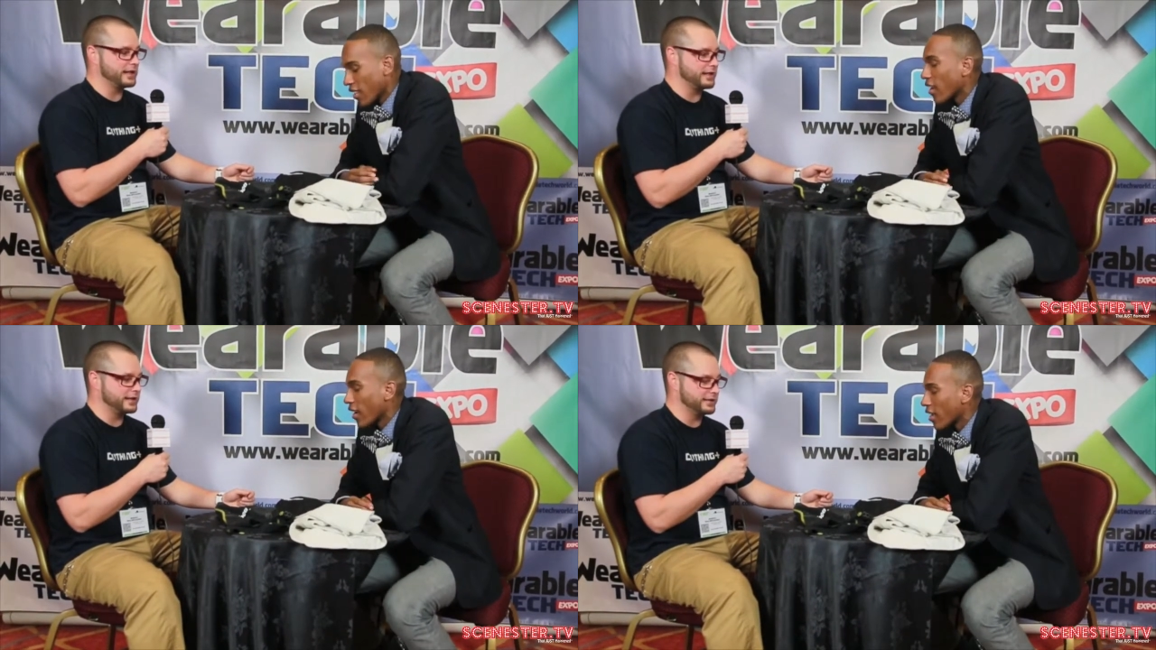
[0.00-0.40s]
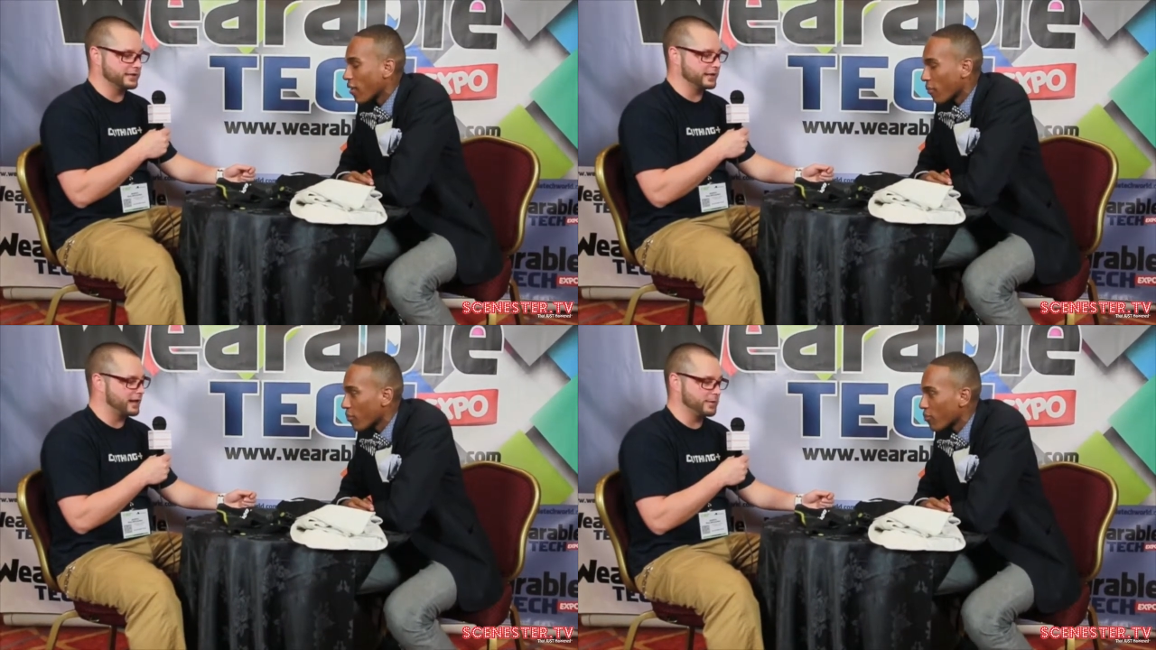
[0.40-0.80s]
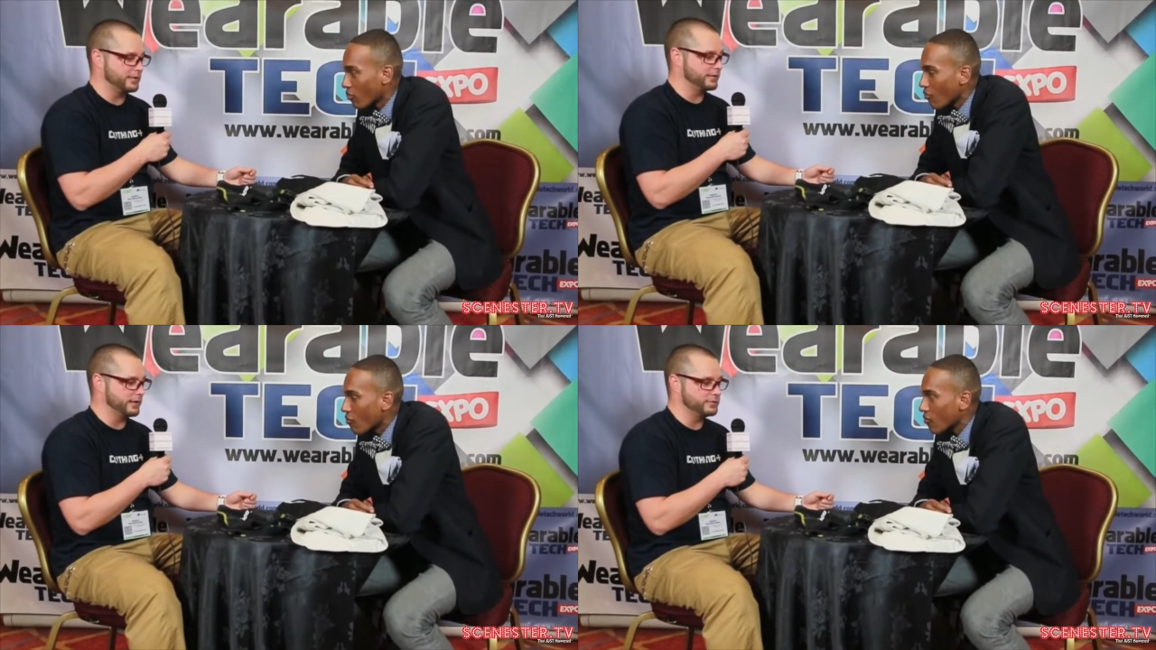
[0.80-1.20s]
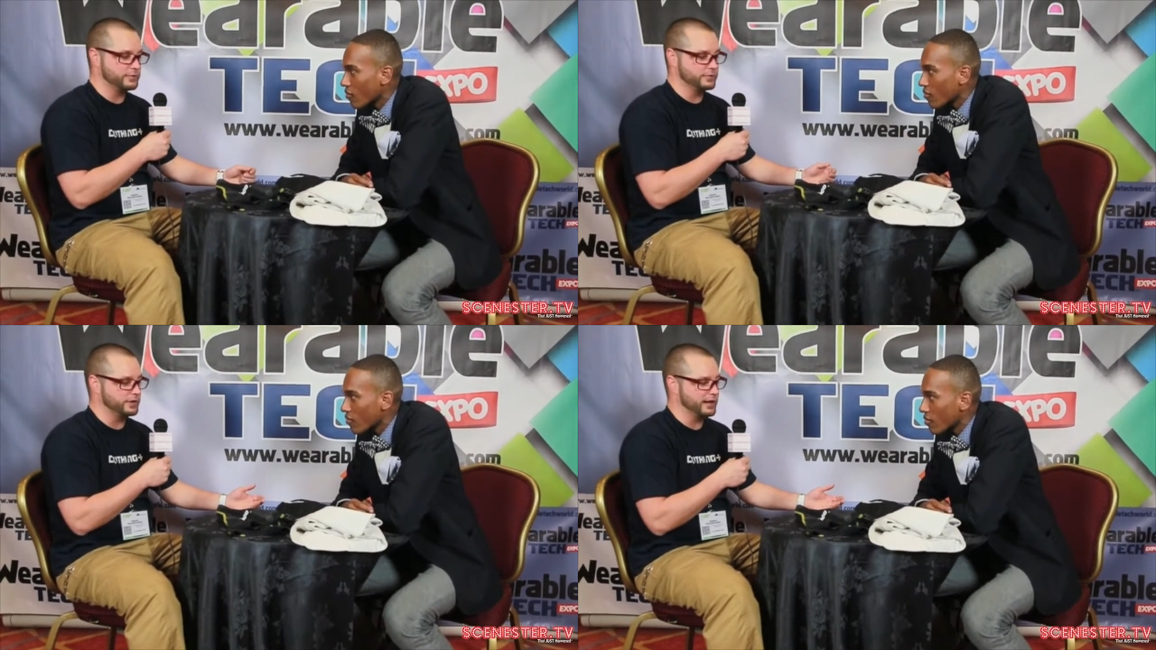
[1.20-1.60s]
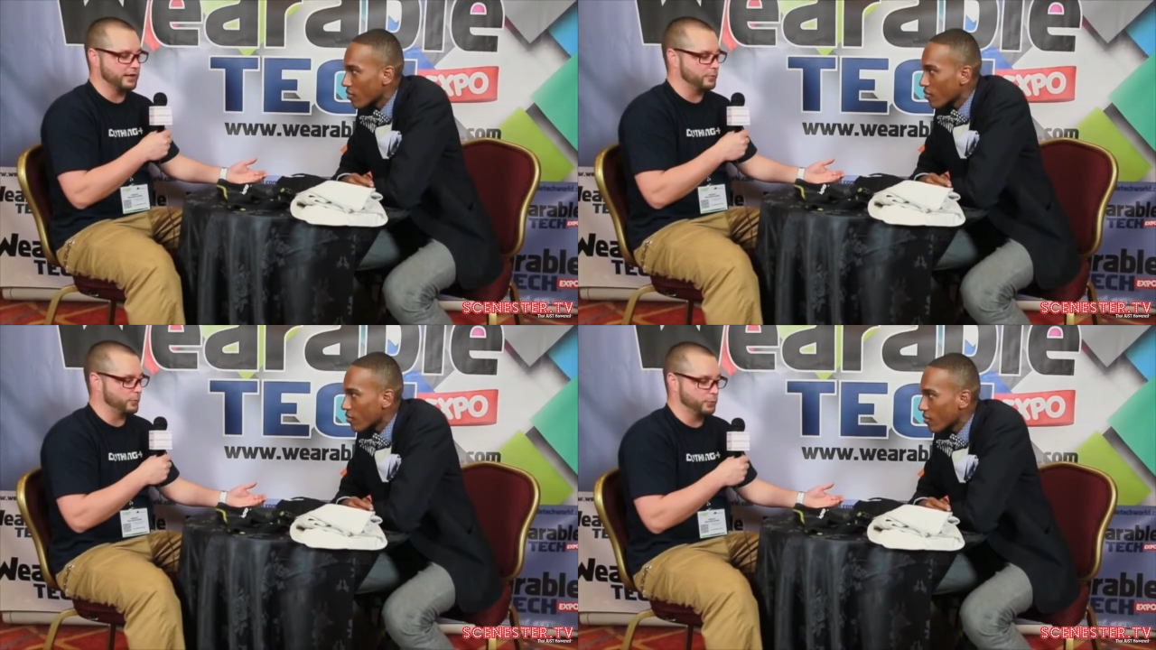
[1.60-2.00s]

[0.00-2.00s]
Speaker 1: yeah, I yeah, I mean yeah